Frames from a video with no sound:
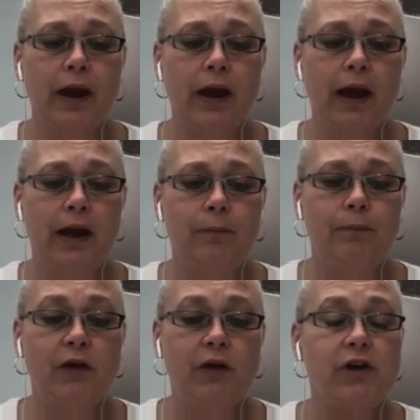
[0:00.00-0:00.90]

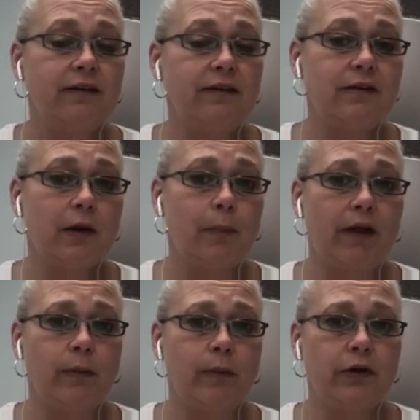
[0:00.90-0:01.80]
Be realistic about the
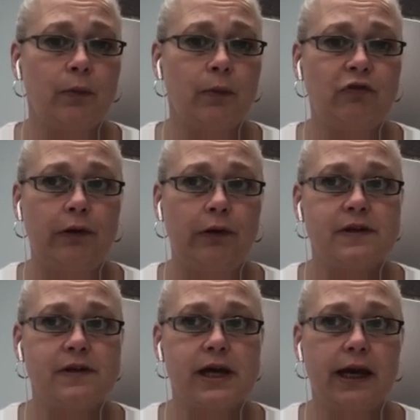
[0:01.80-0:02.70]
market
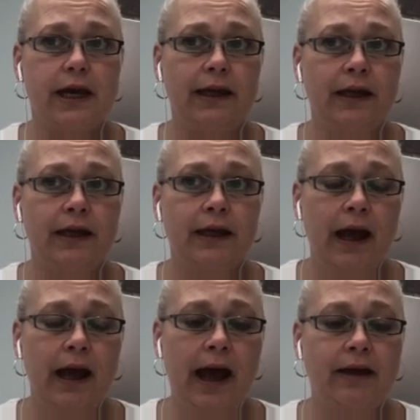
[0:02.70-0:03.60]
opportunity
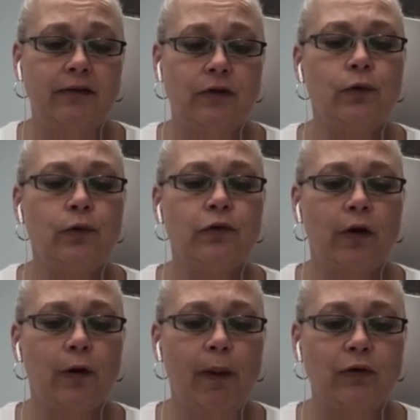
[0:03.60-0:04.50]
and
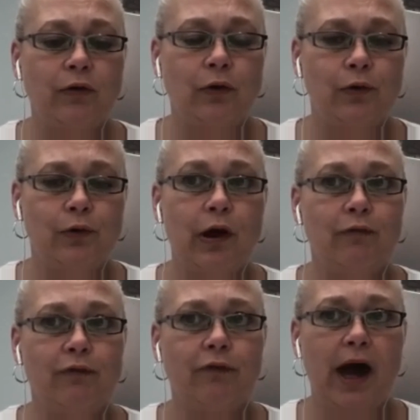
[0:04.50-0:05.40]
also about your
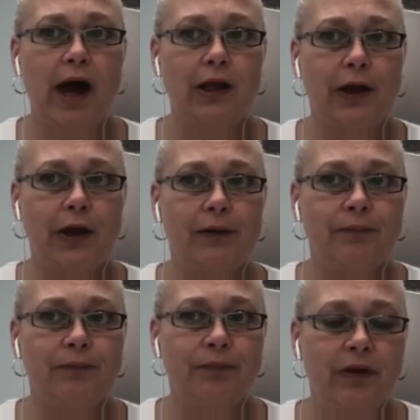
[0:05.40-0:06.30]
current value.
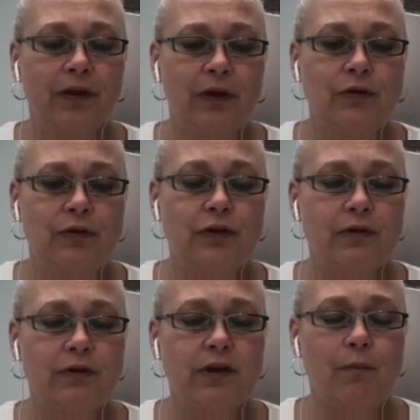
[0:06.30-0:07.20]

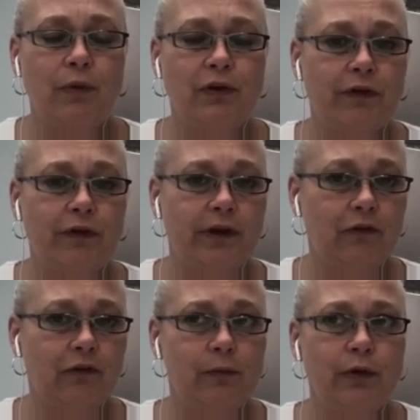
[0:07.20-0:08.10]
Don't skimp on your
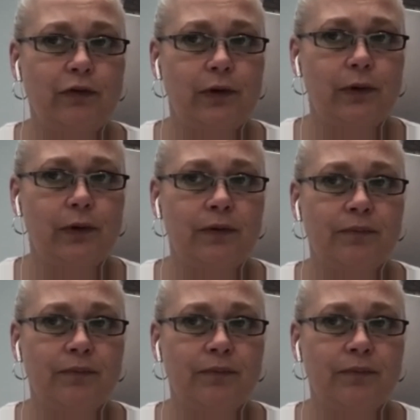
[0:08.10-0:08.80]
financial model.